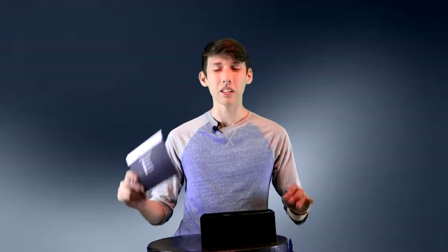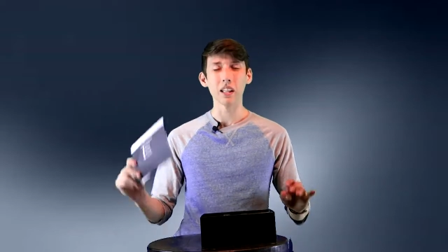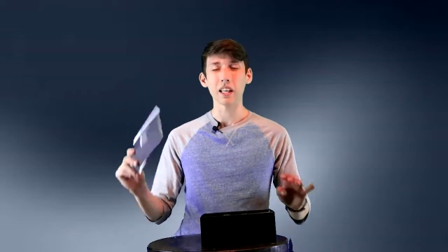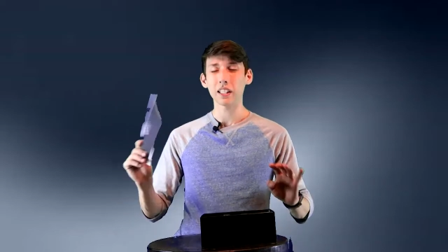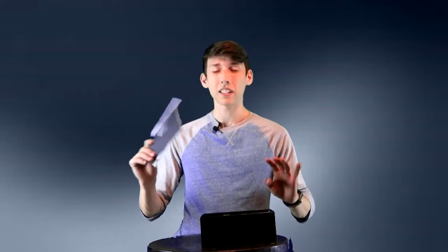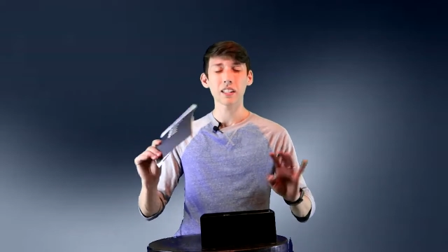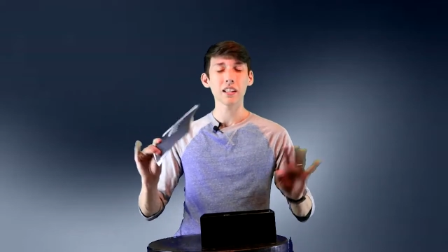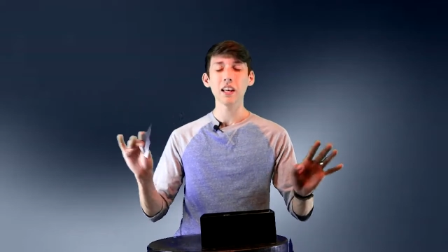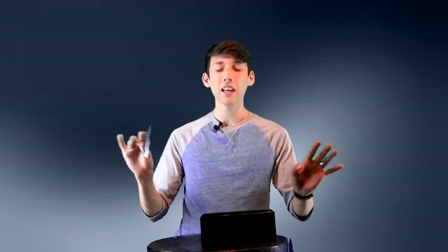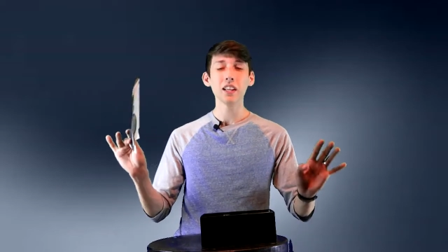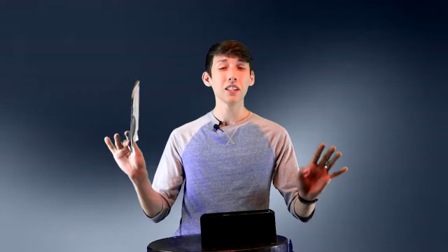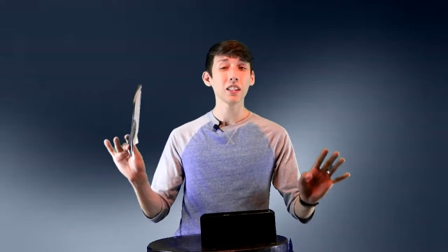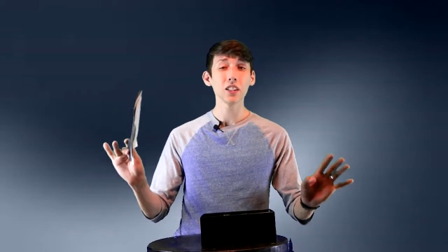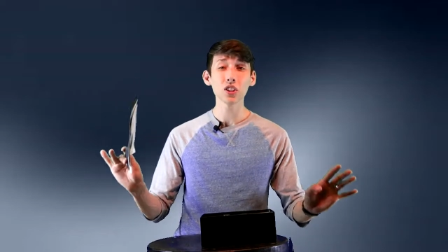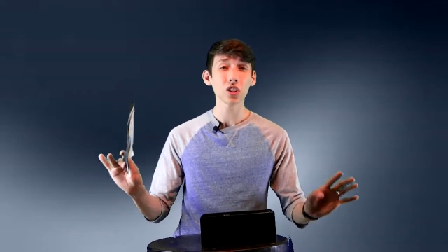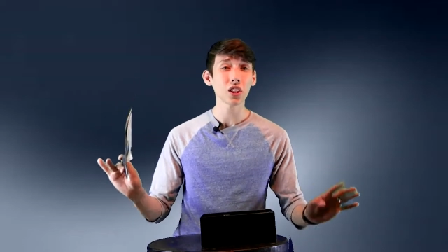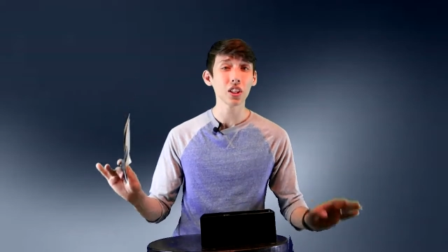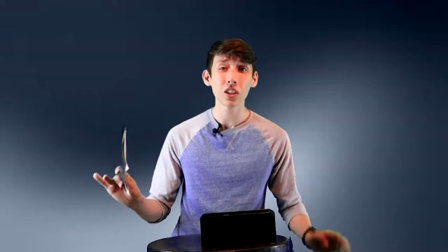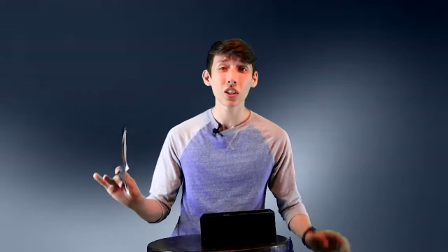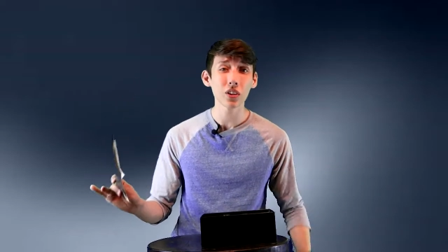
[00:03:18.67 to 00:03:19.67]
Like
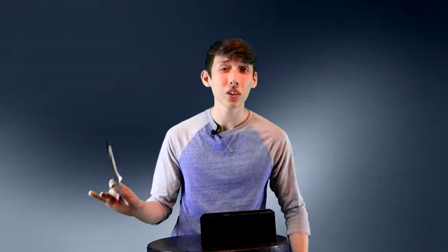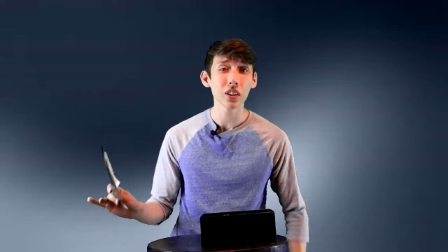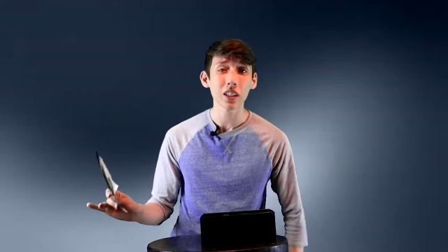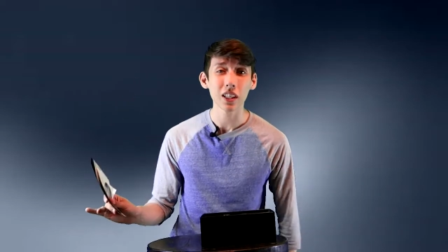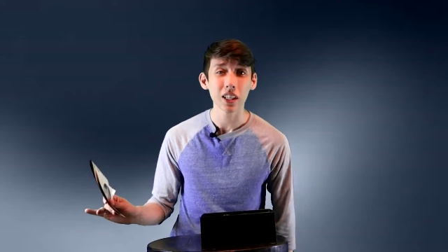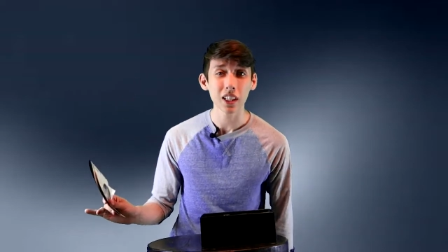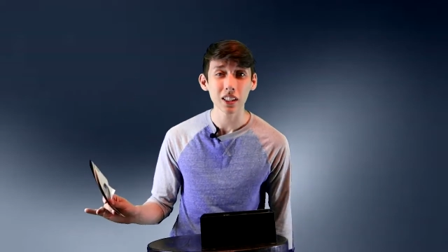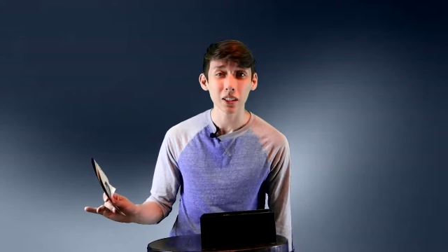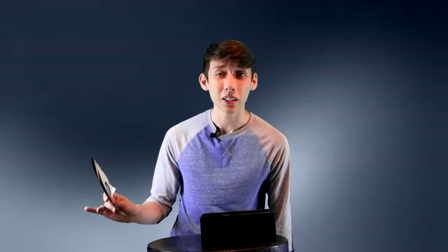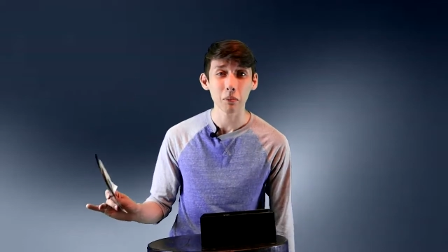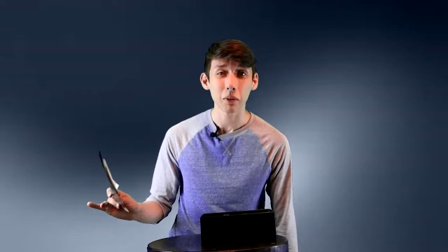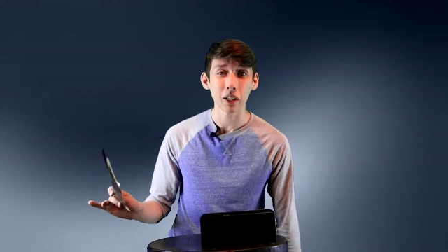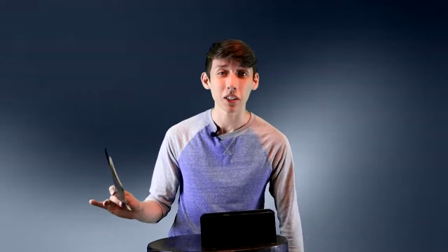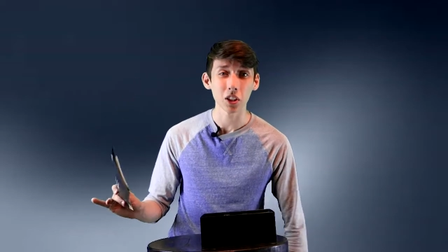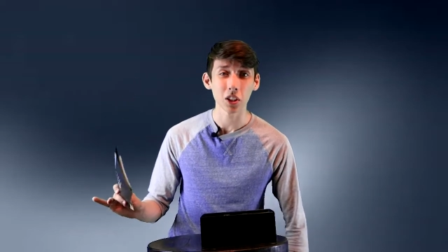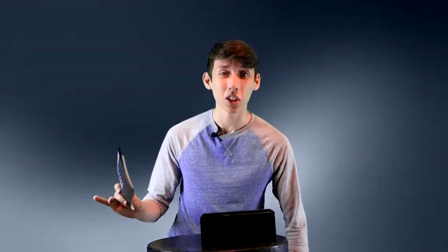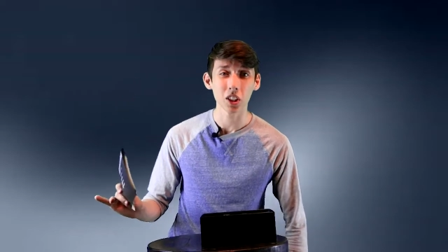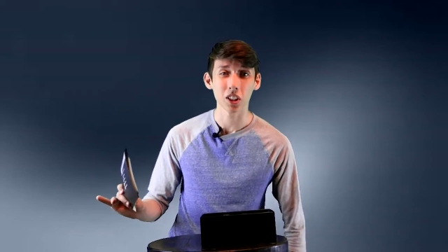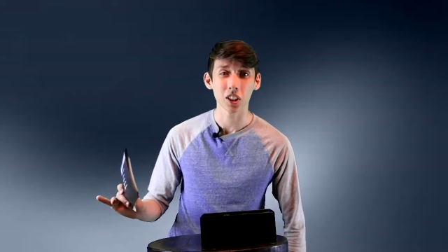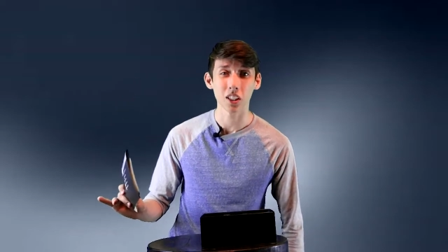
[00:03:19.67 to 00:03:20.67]
things you didn't know you could customize
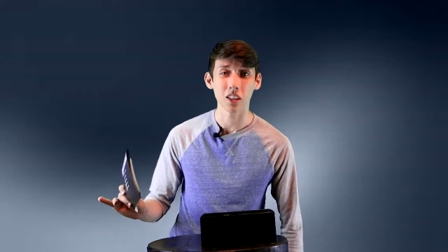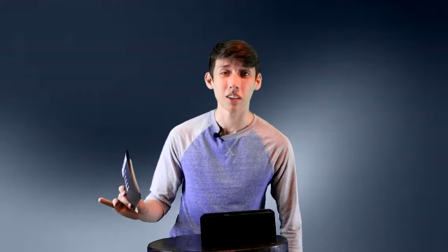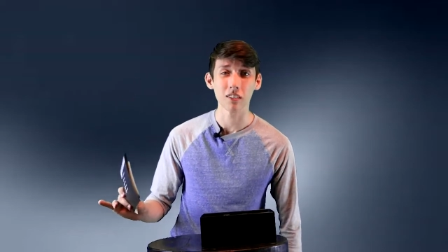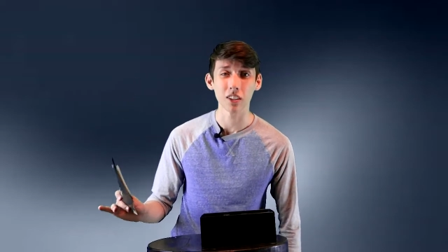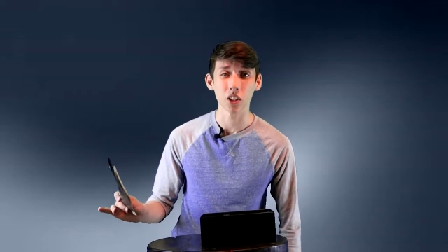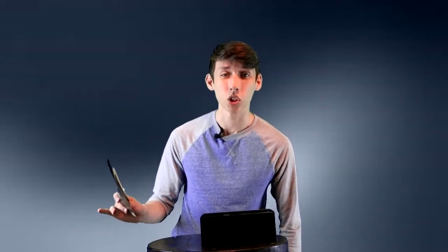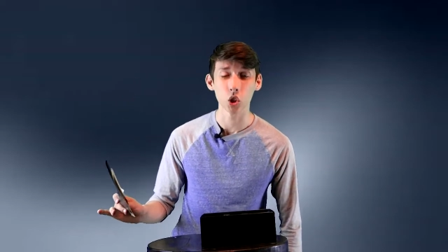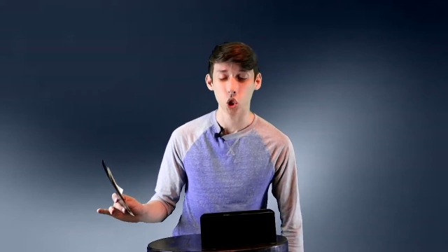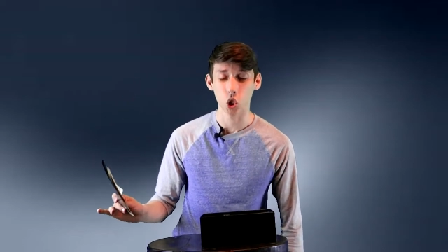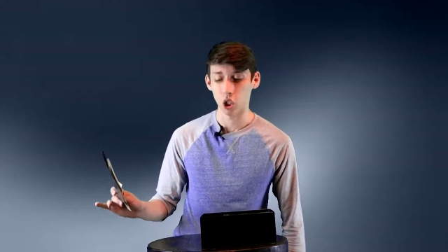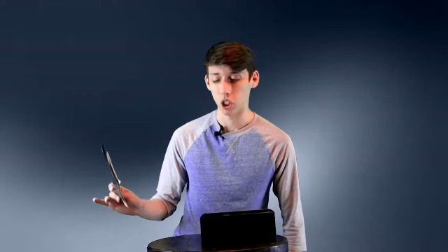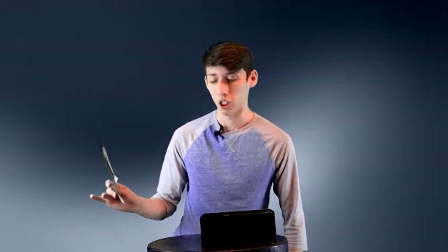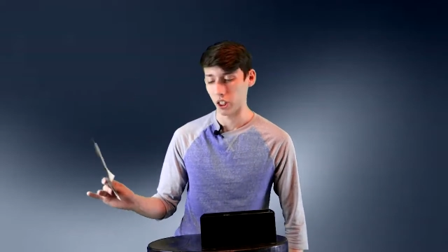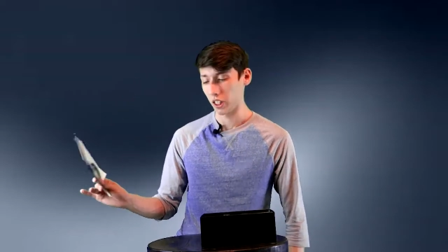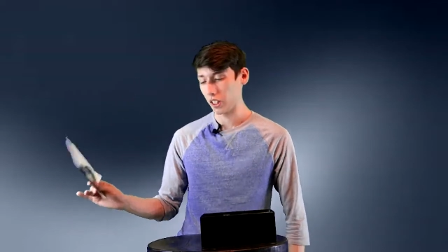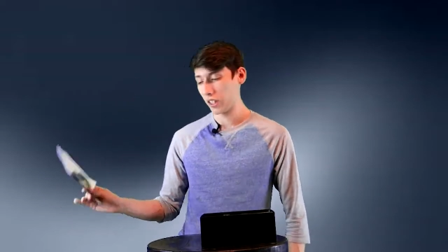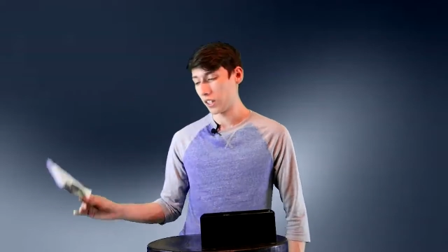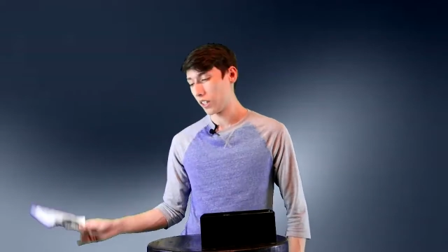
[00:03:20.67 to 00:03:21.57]
on your Scuf controller.